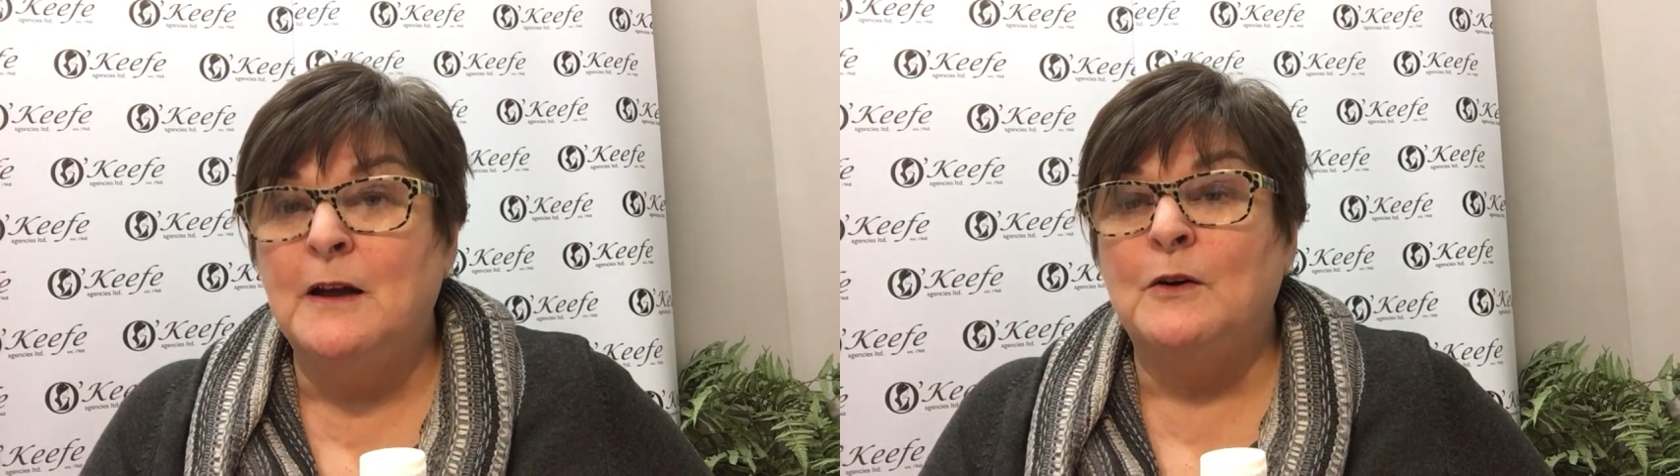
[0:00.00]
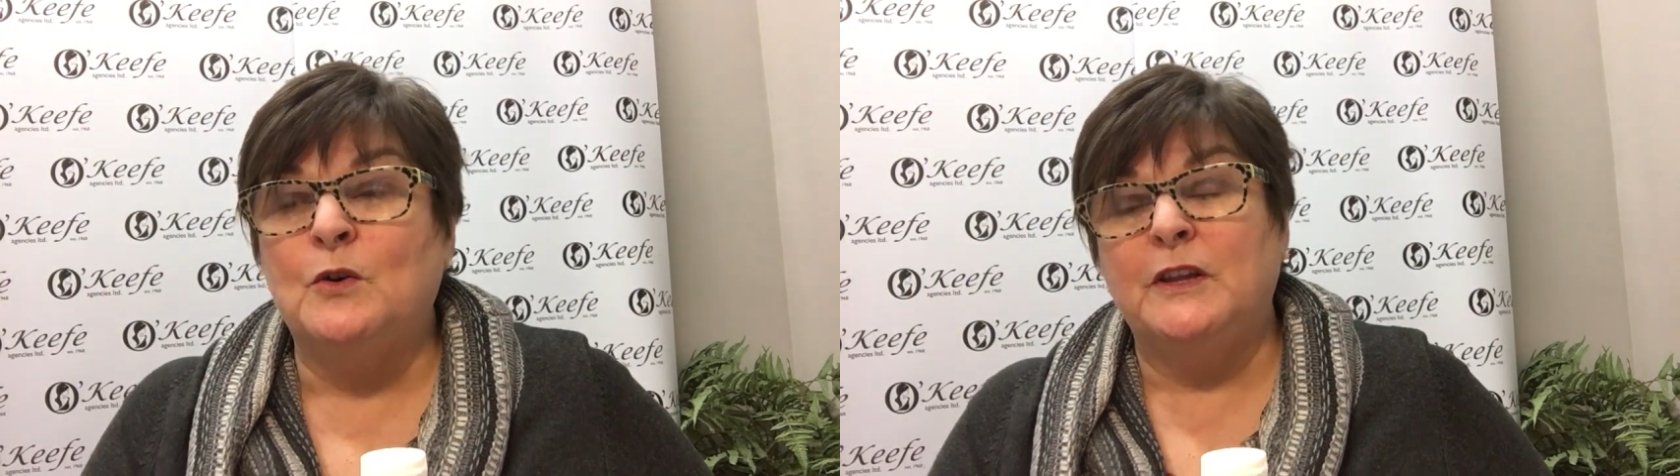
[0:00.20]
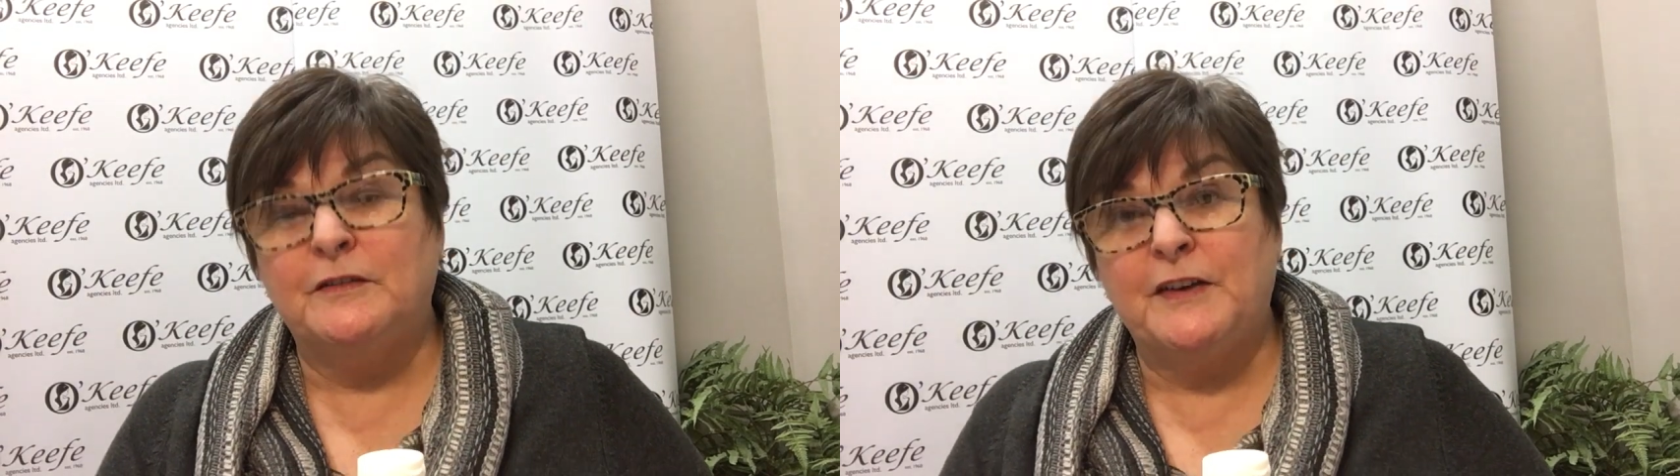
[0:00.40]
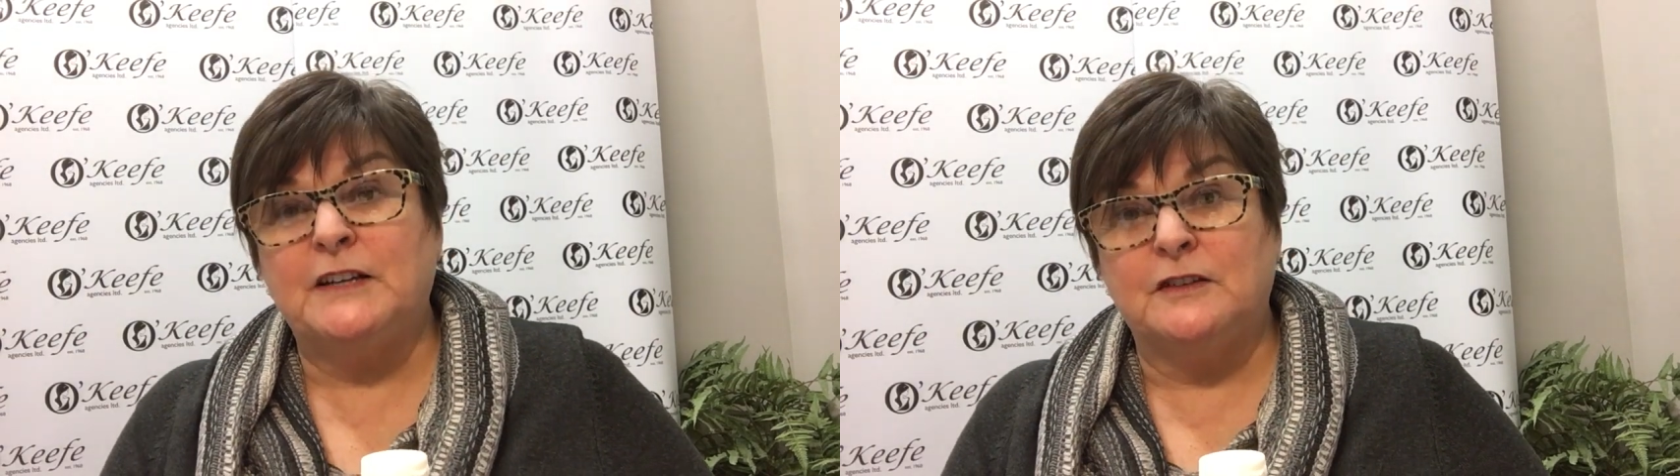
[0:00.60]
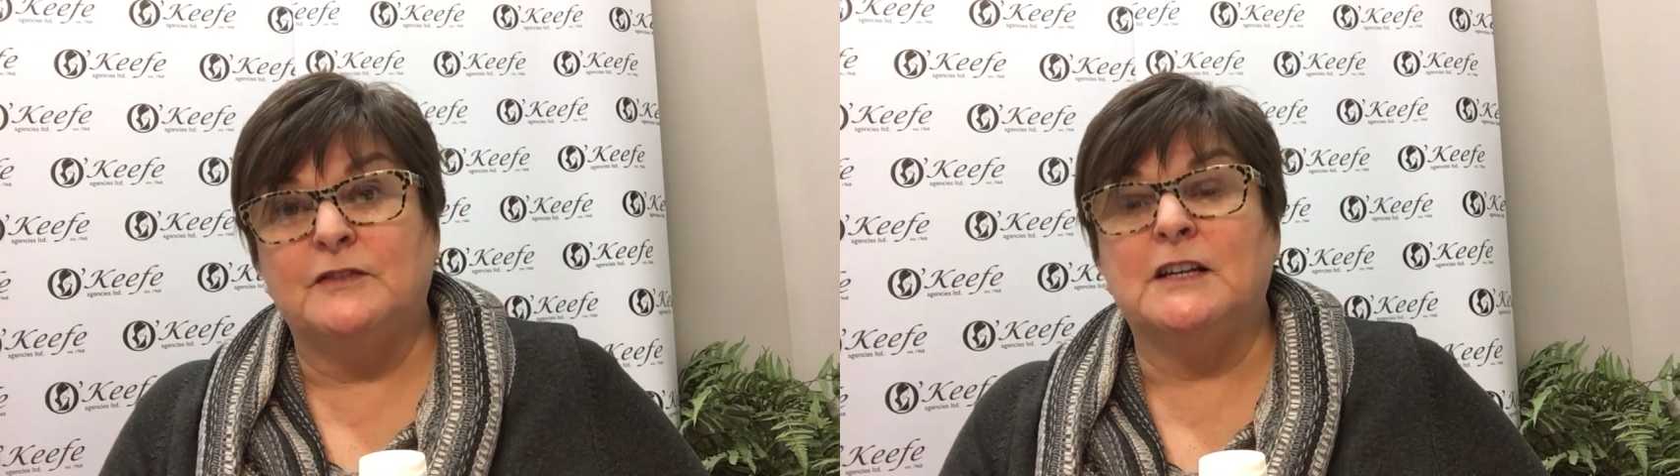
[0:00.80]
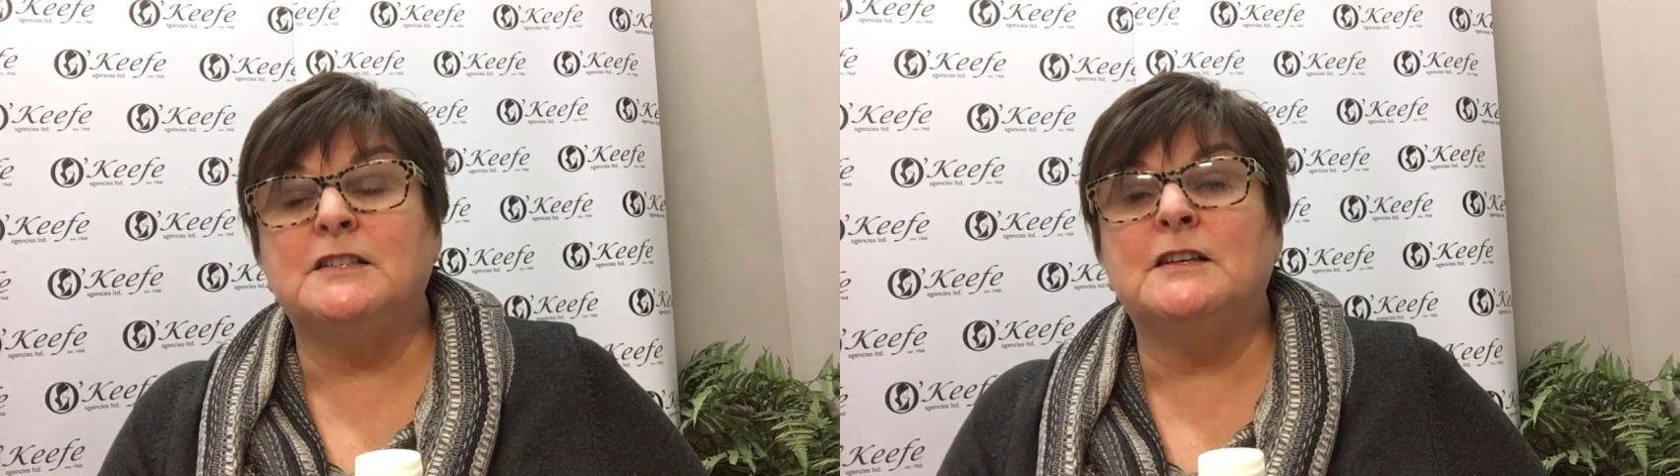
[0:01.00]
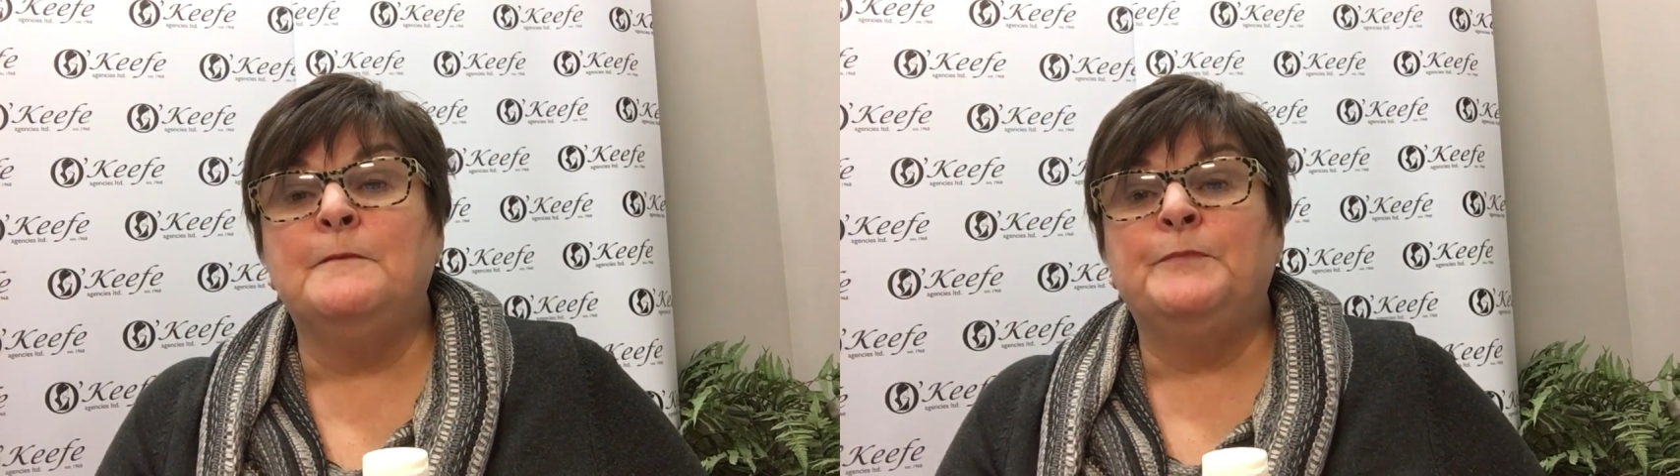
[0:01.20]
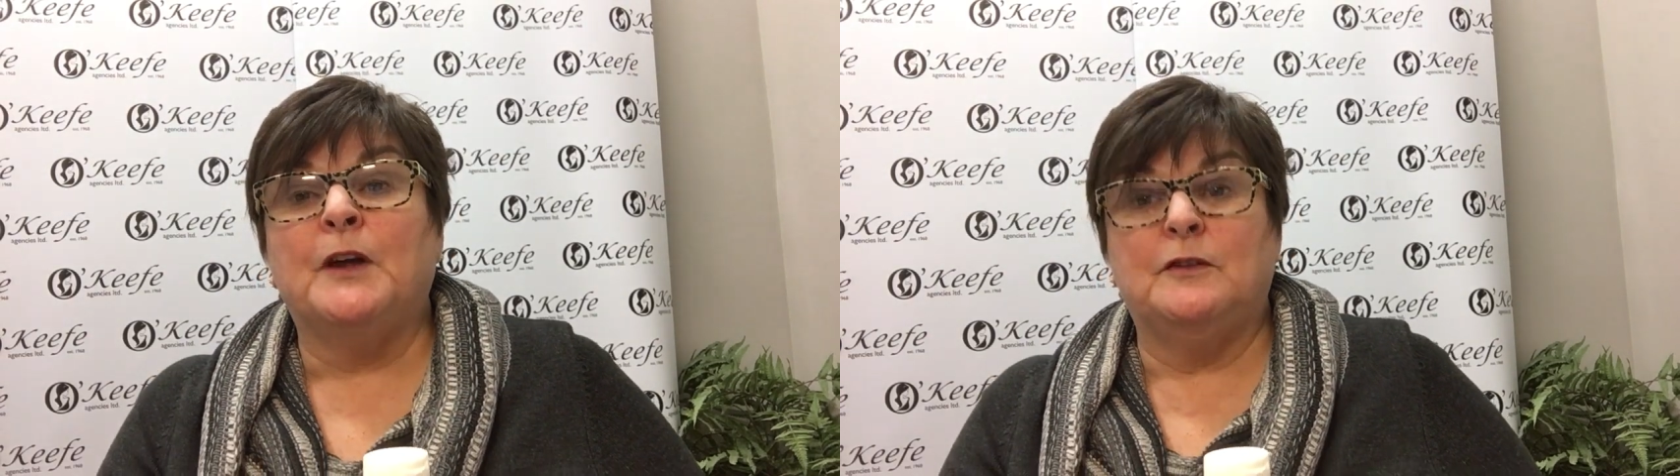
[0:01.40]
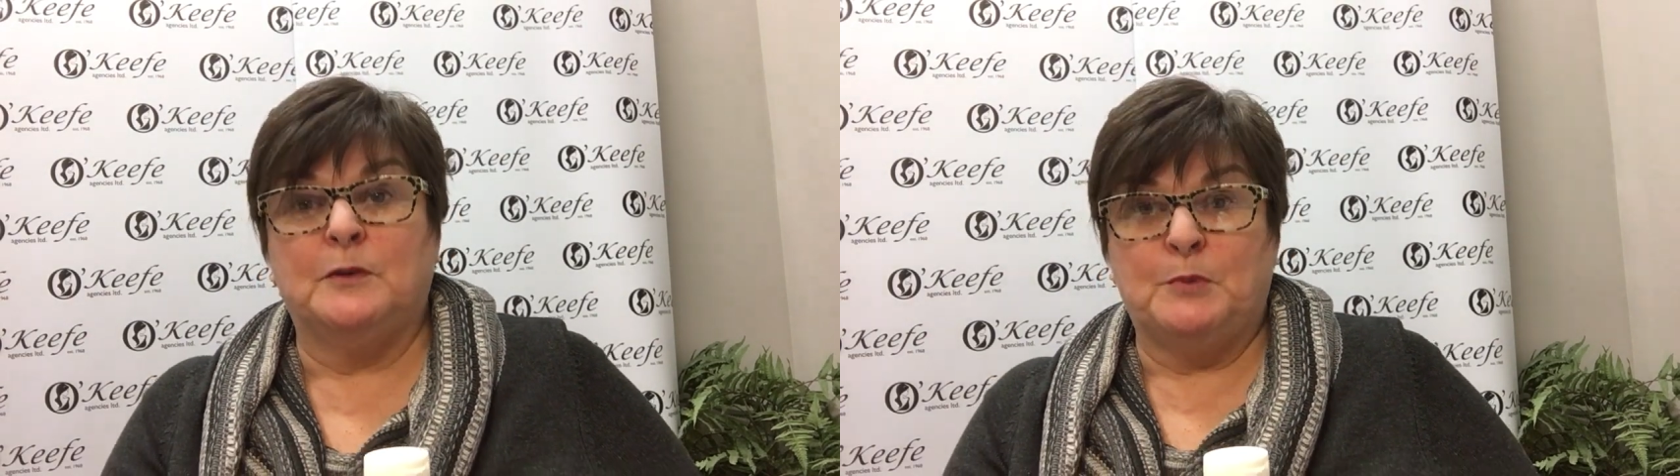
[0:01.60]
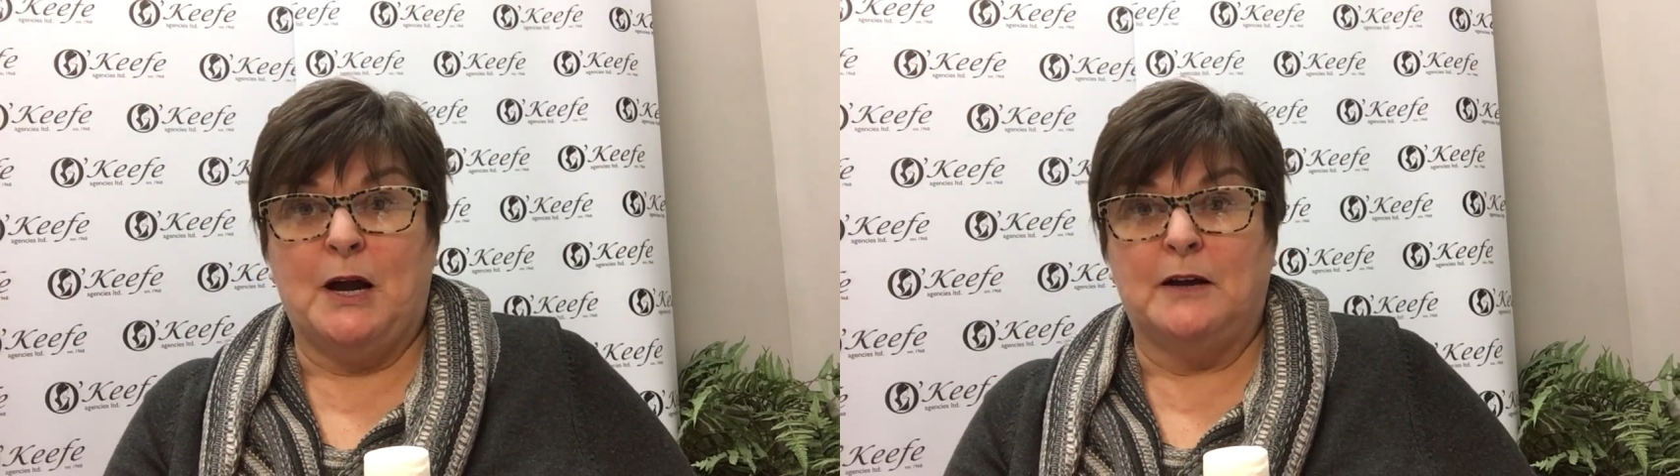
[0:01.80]
or the effectiveness of a
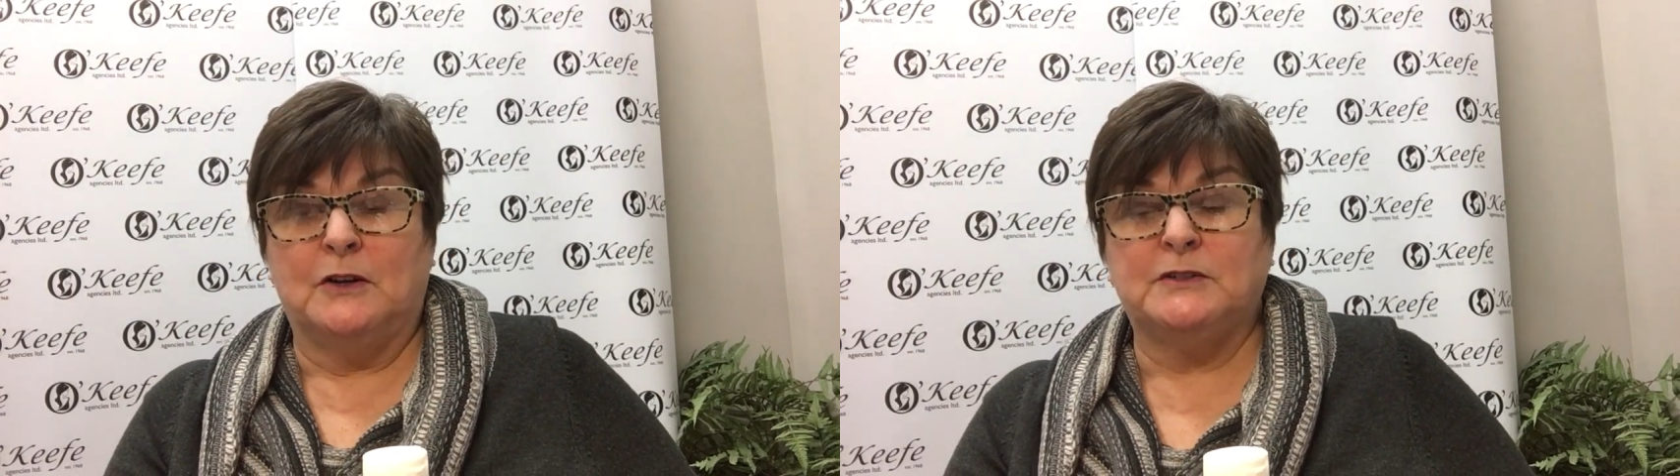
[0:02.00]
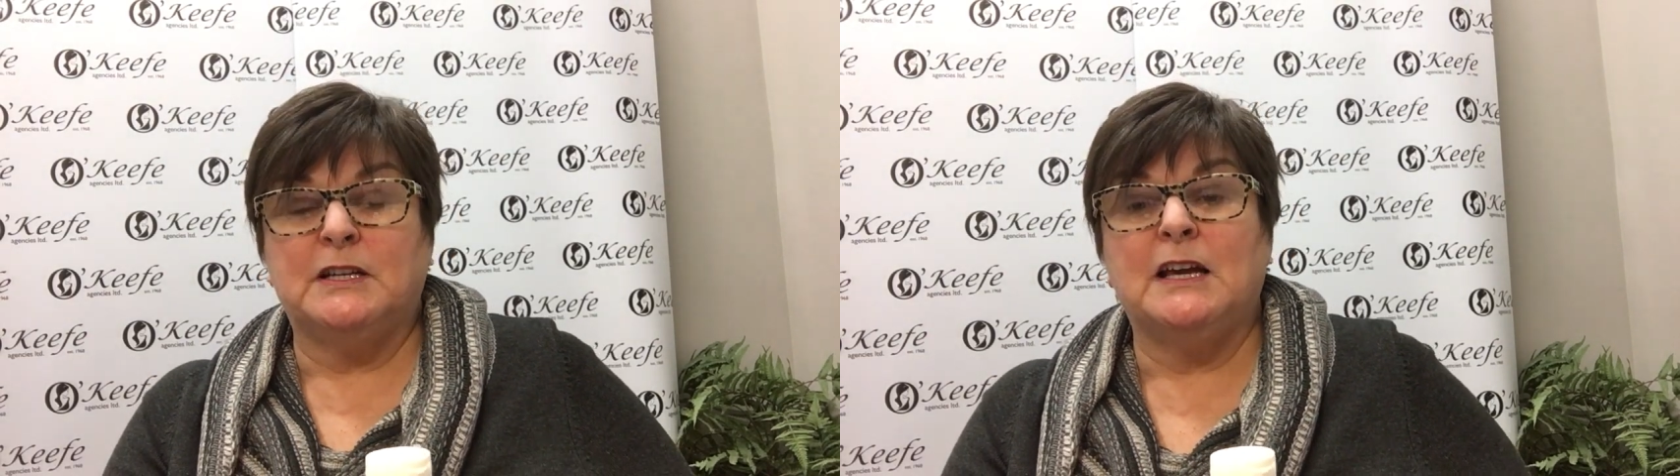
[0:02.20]
product,